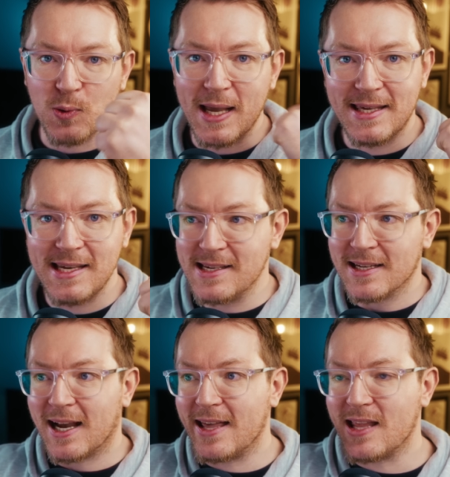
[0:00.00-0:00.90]
swanky
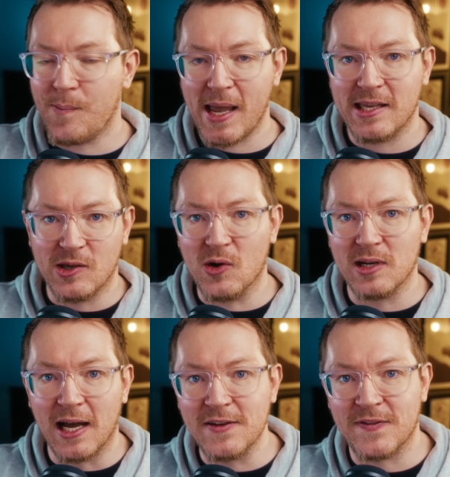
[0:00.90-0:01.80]
and they make your
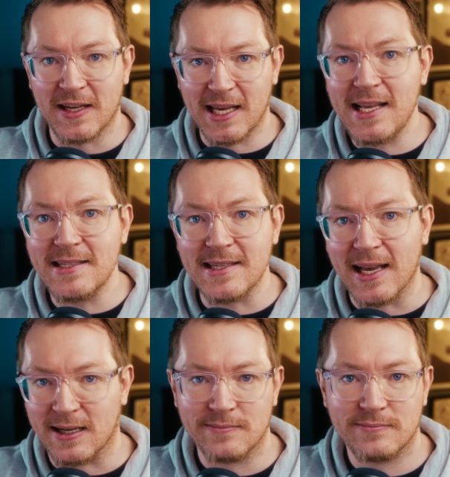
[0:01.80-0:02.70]
life
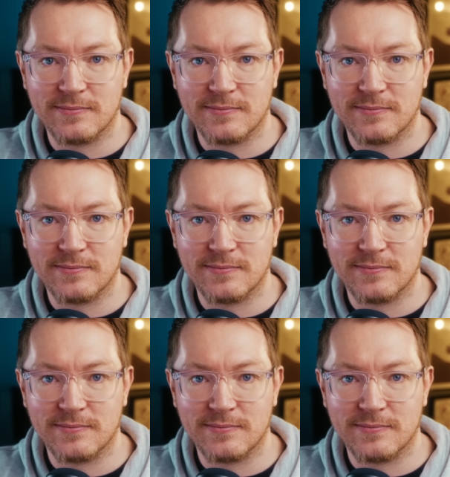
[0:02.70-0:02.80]
easier.